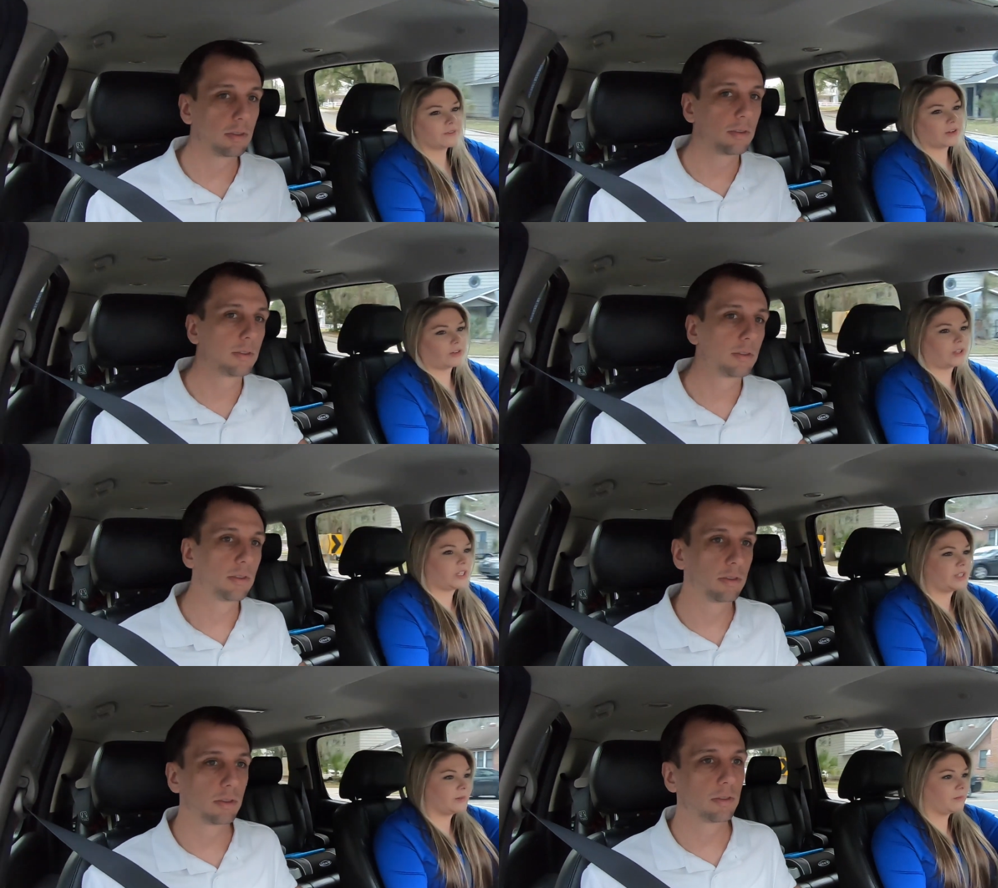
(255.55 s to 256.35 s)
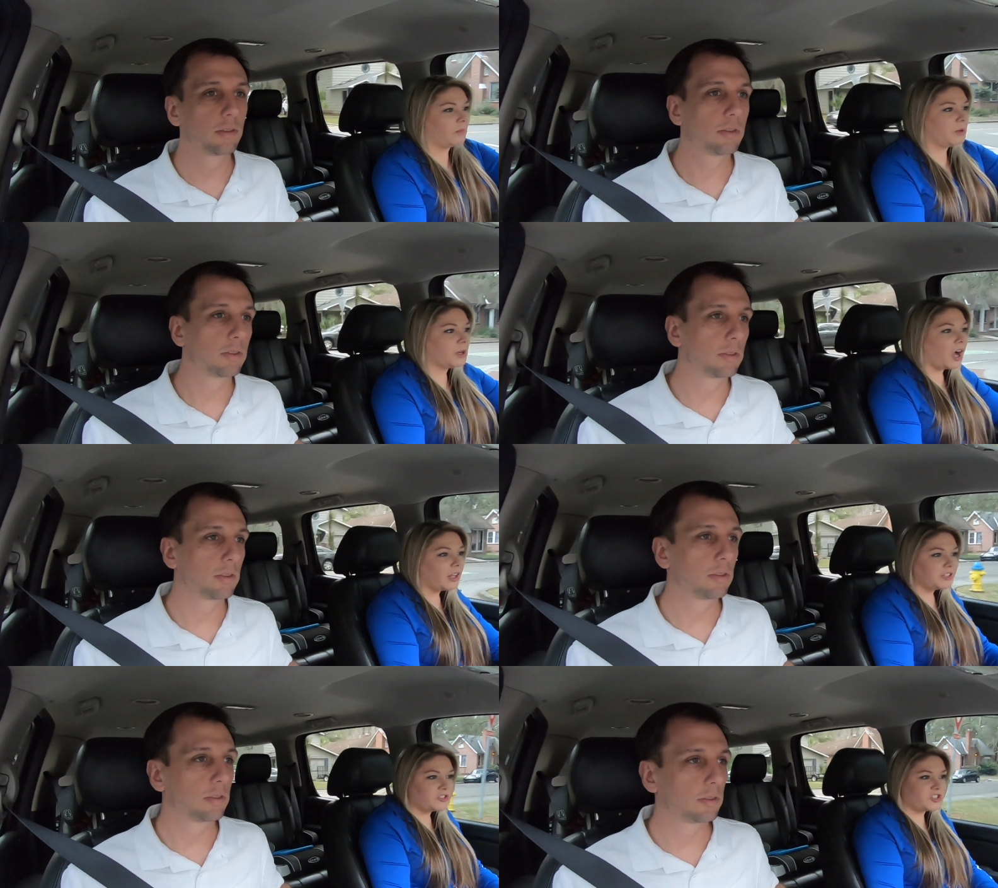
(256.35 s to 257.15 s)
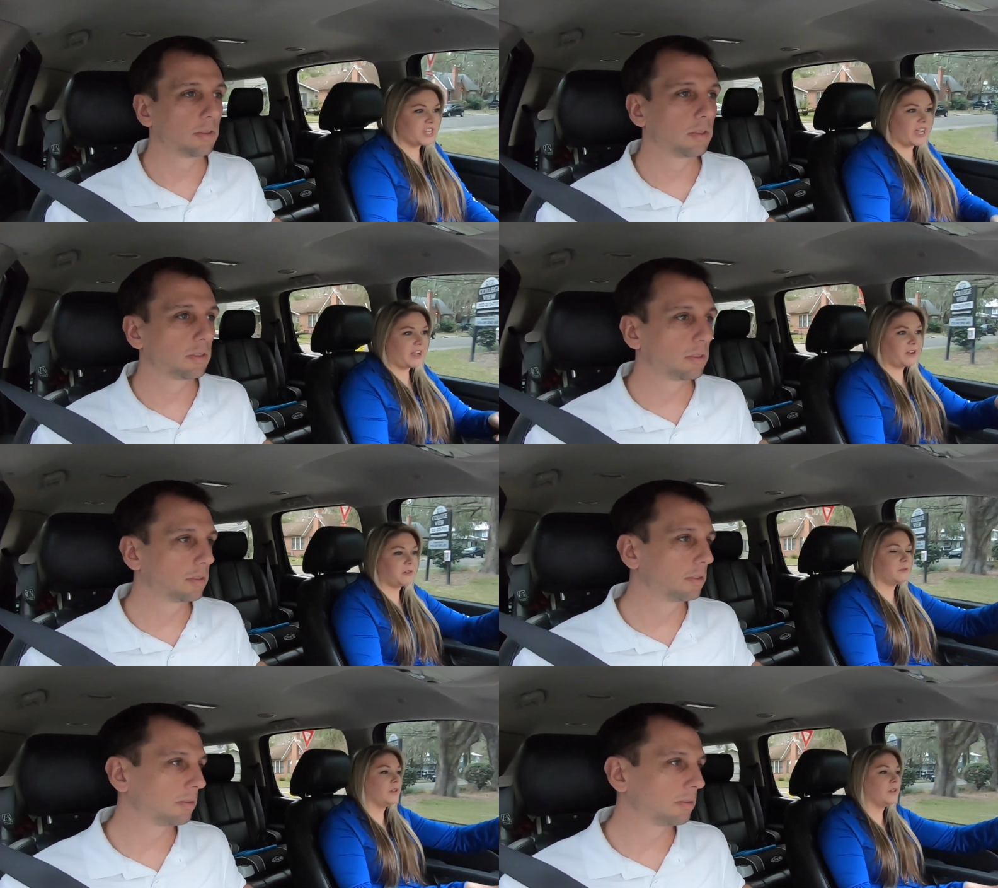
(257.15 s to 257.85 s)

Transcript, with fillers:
Speaker 1: very college town.